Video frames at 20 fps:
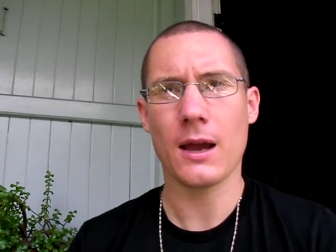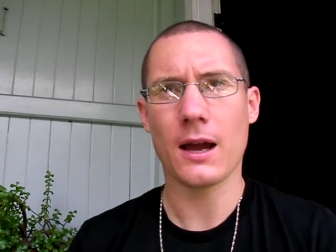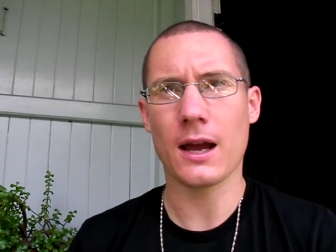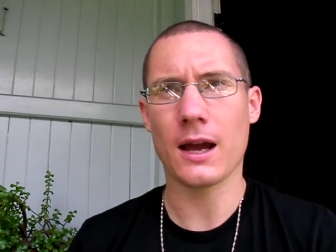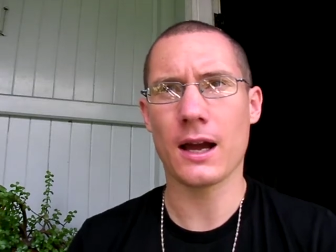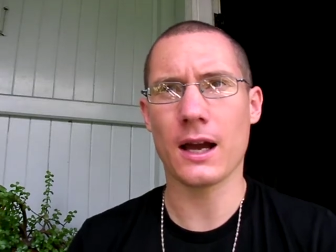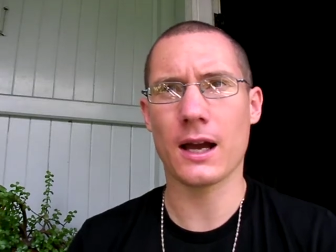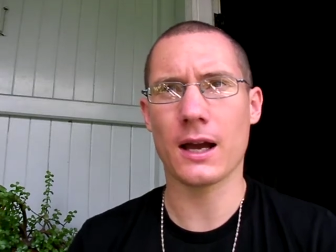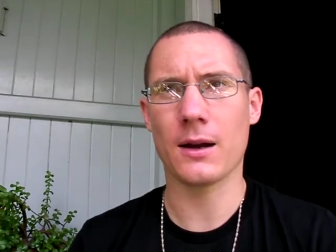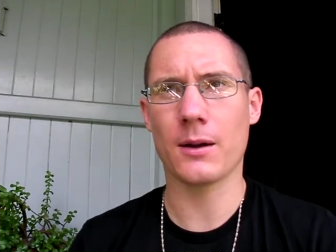
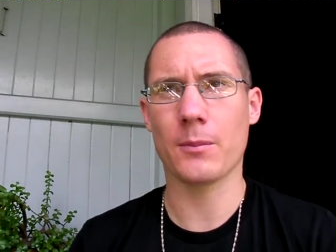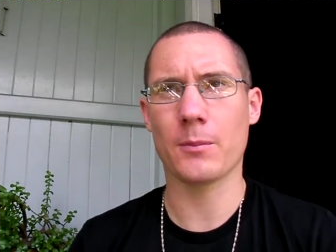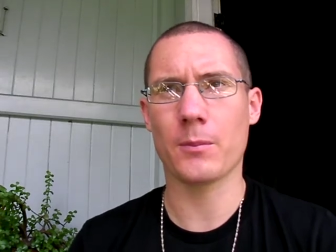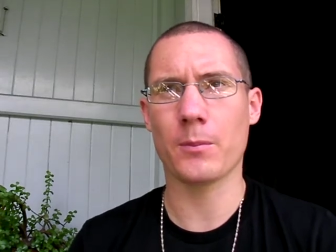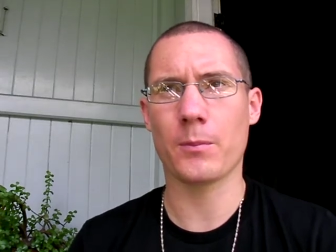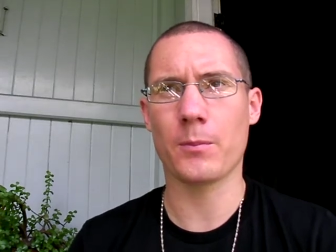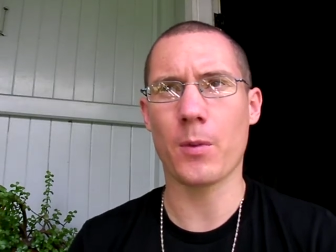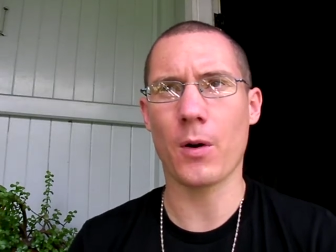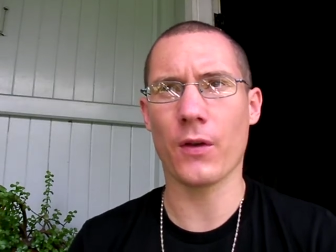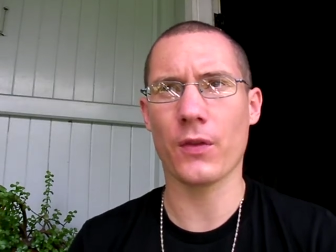
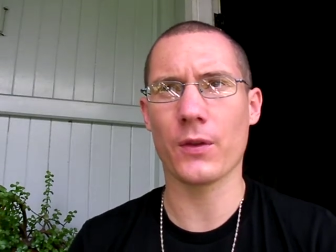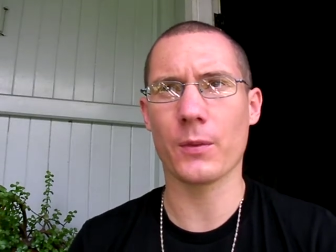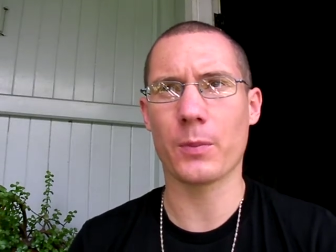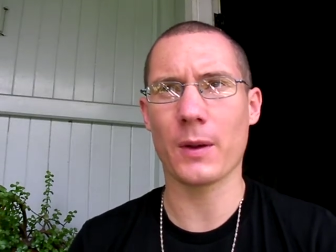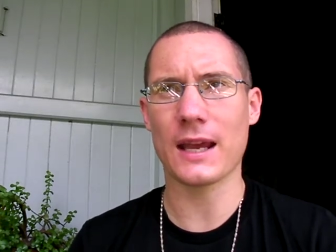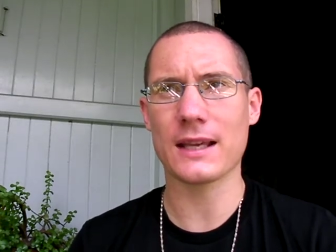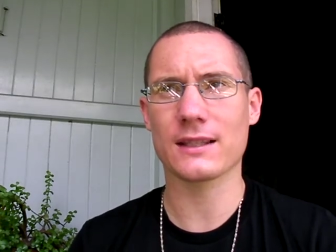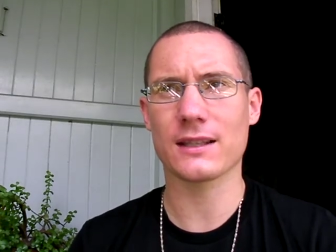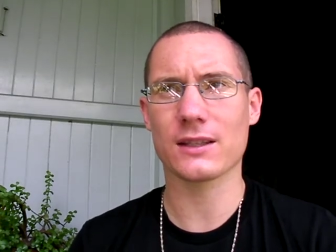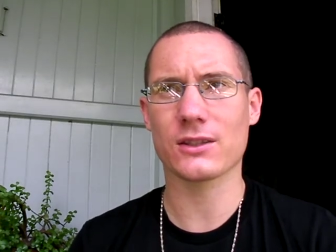uh, on the
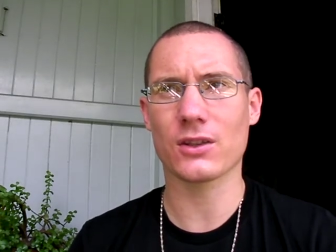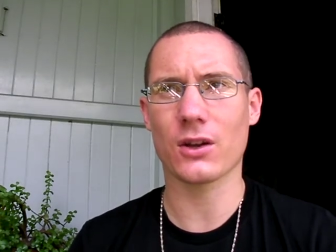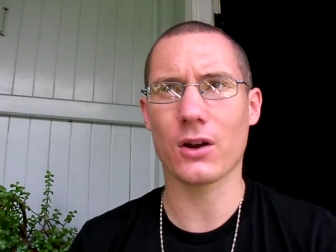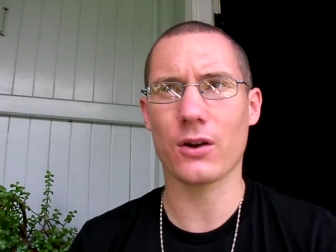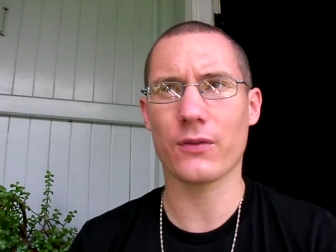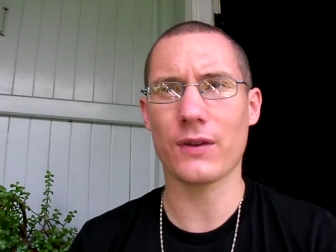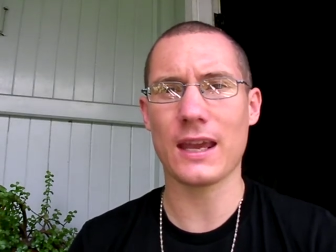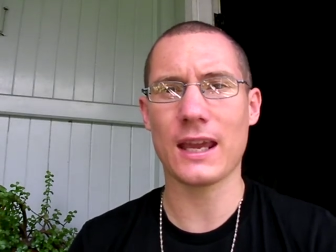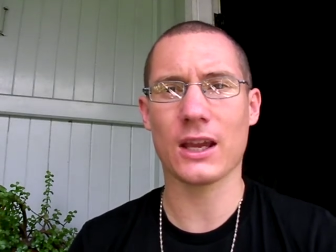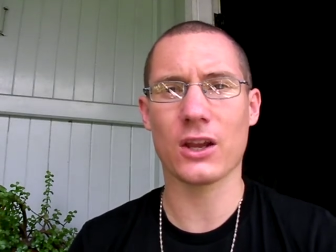basis
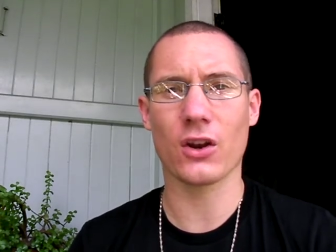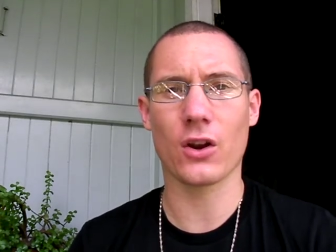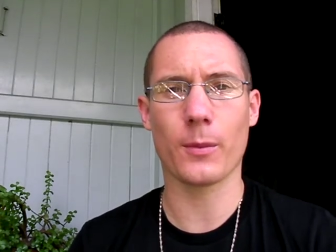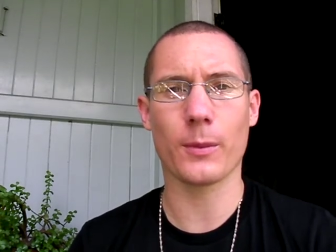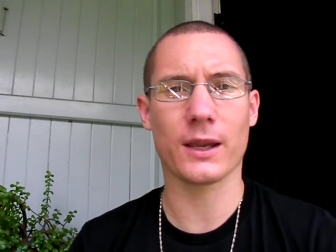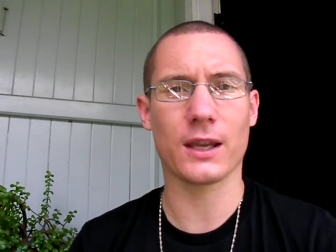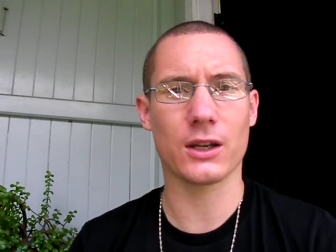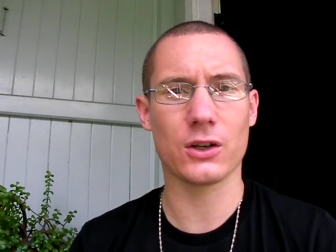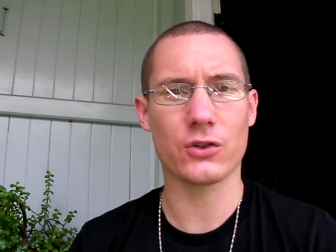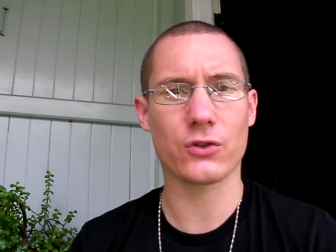of
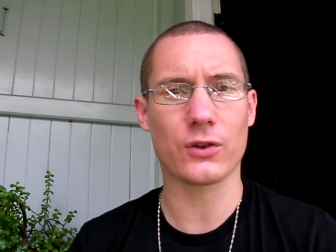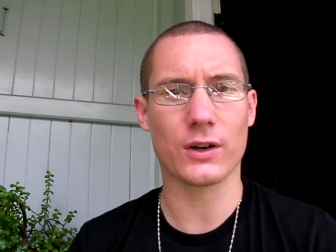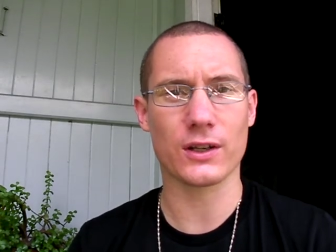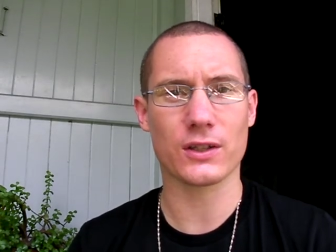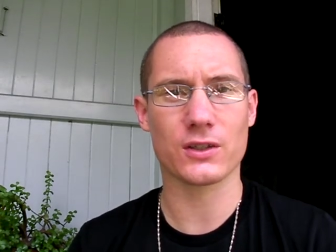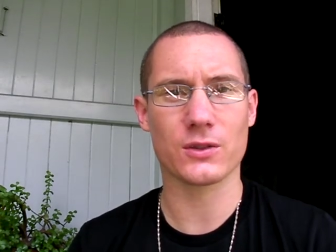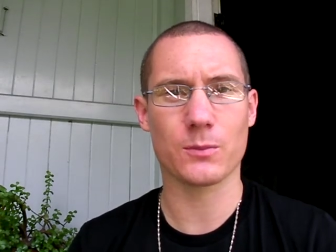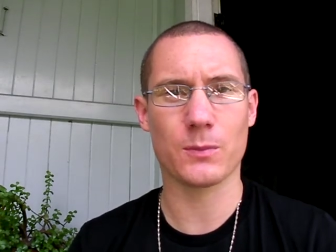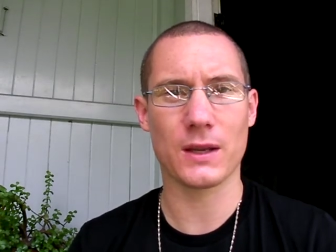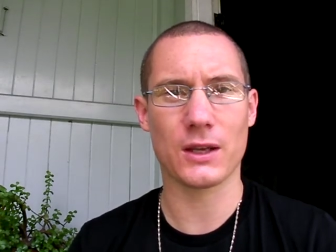economic
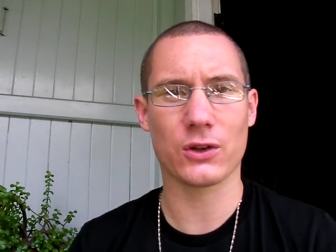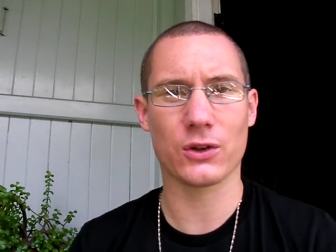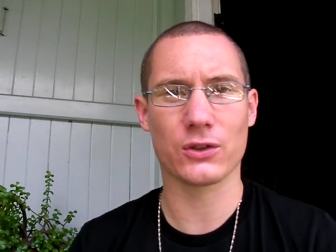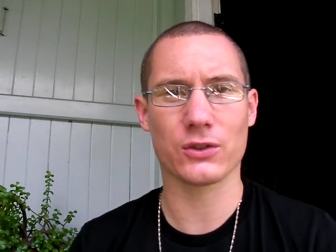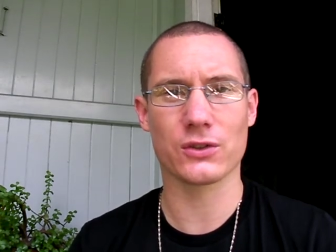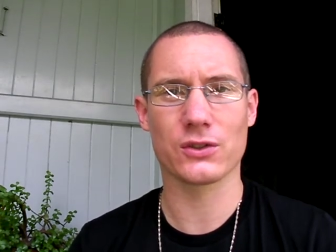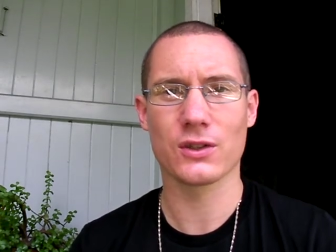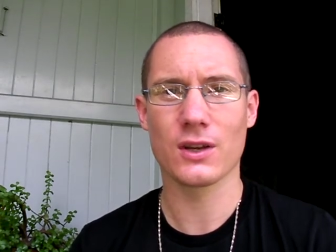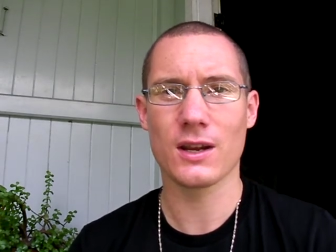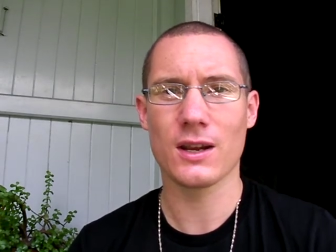interest
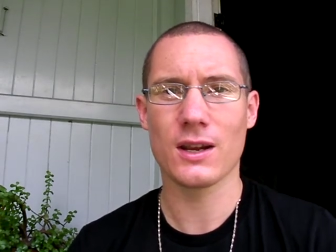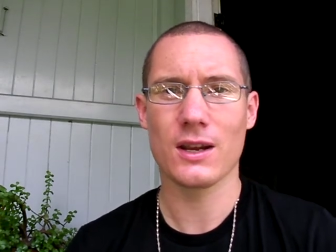because